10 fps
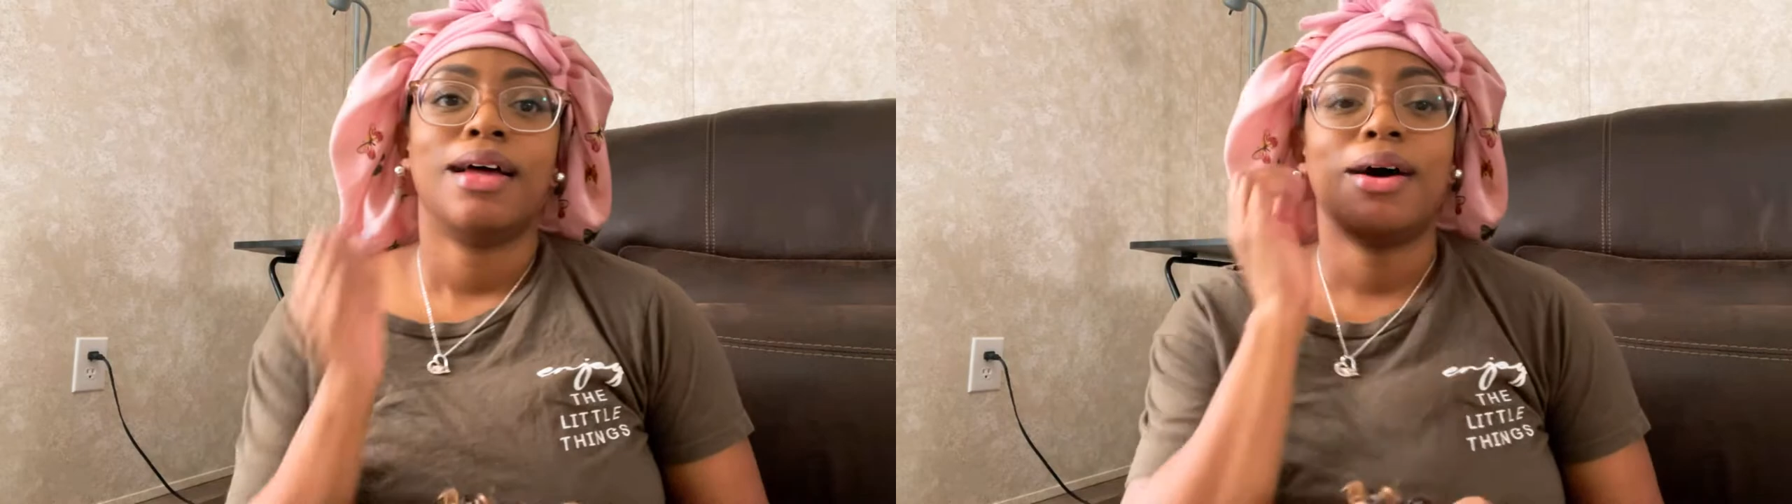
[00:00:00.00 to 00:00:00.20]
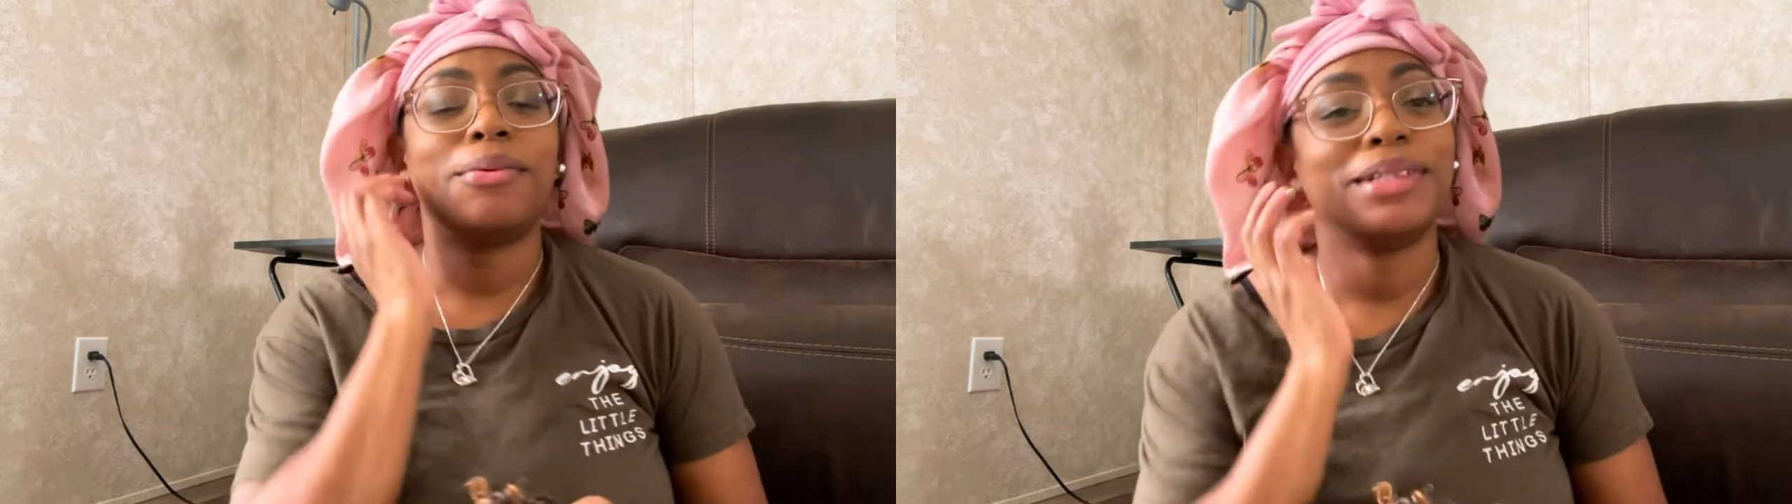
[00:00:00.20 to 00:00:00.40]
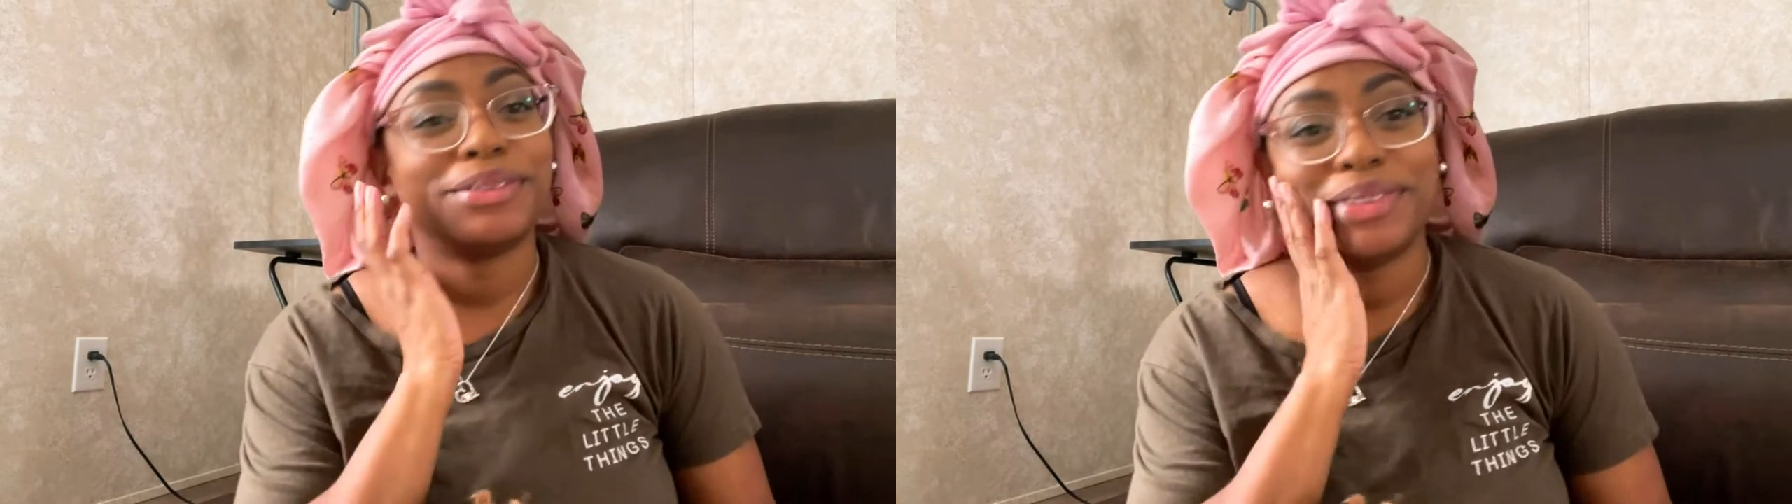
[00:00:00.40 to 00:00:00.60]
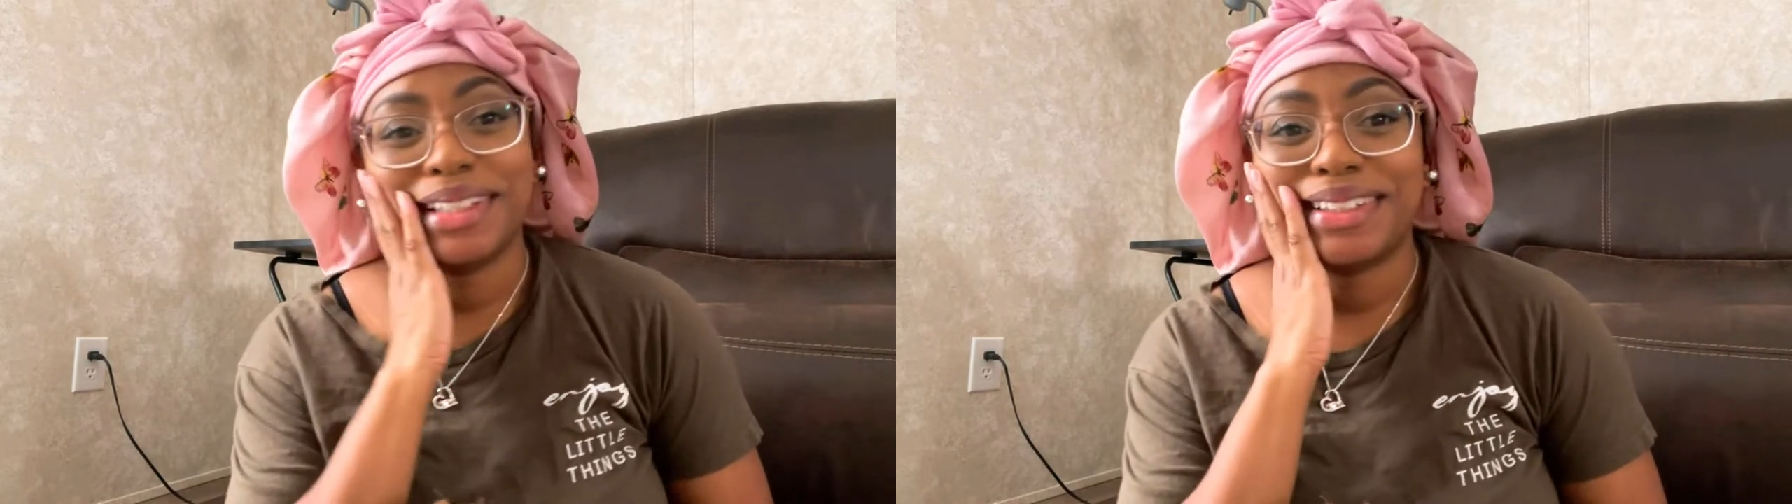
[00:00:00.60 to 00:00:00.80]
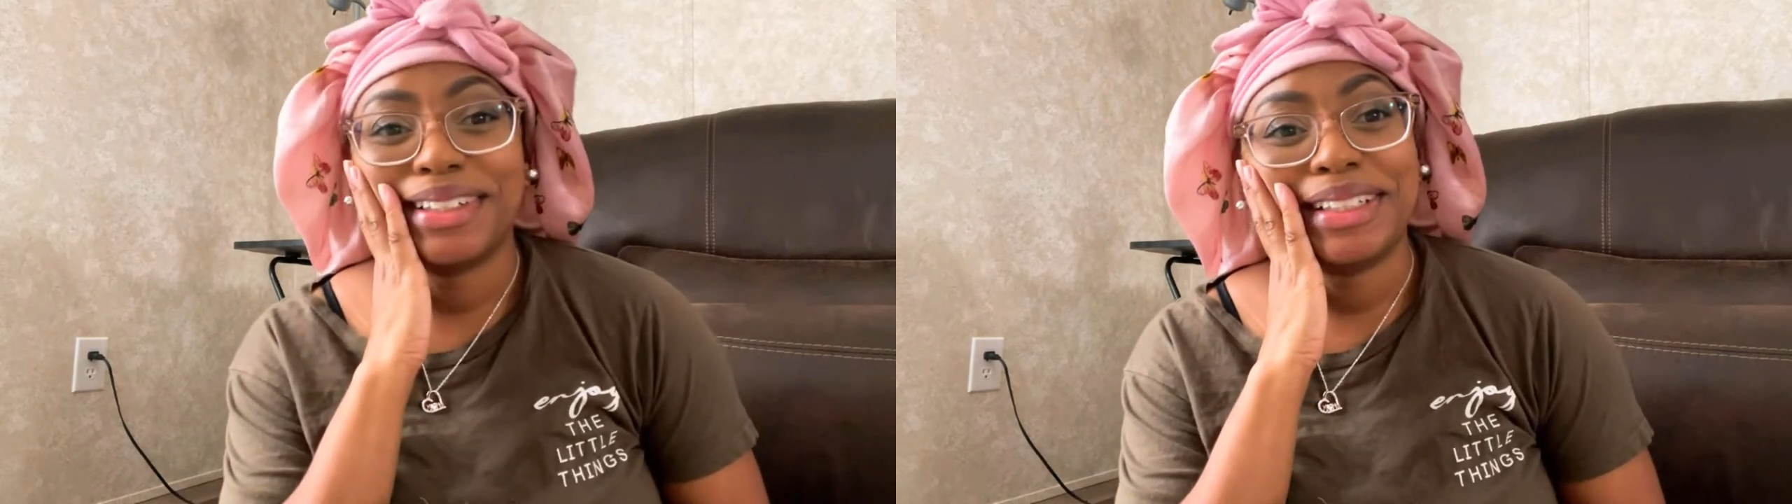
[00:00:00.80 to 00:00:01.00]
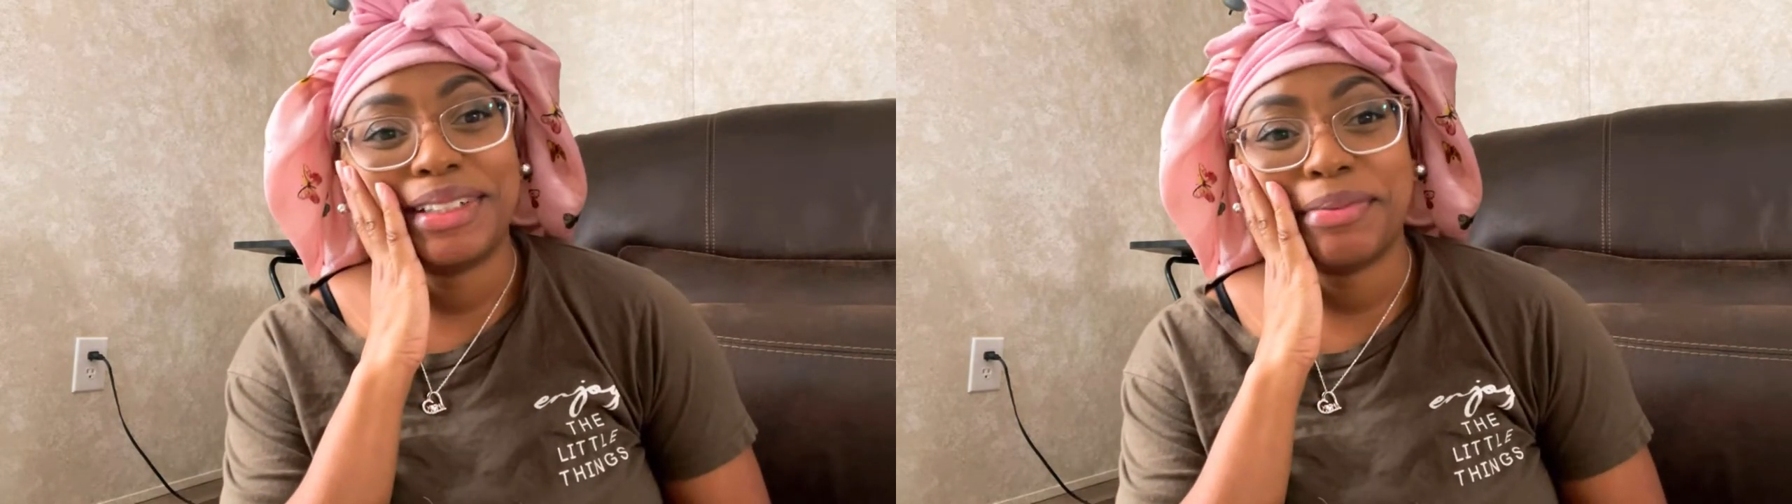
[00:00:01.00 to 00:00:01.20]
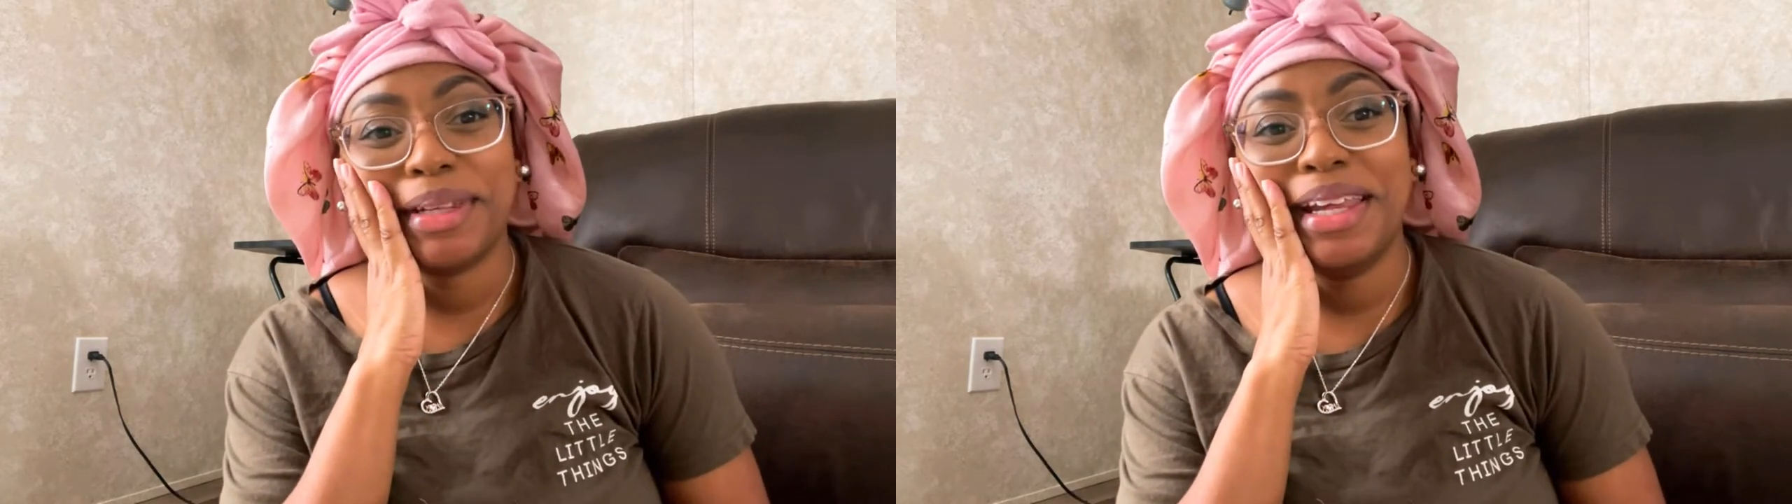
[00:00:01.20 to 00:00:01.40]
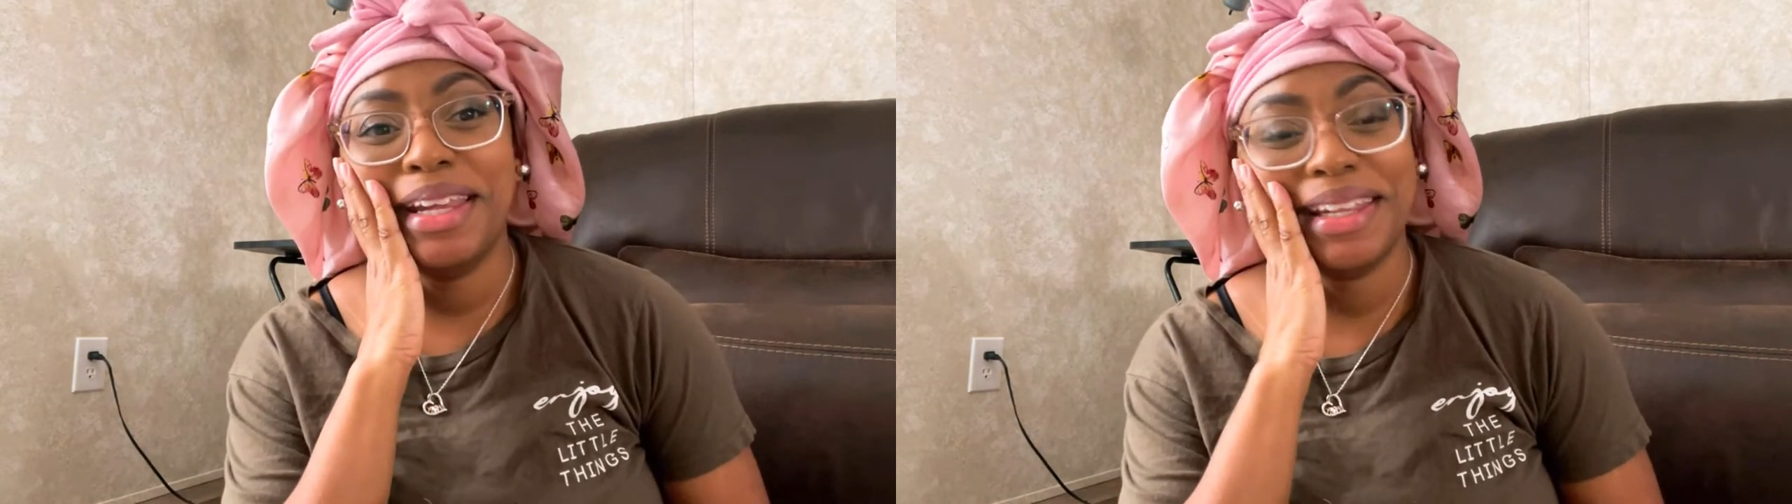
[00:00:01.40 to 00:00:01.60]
I hope this wig look good on me.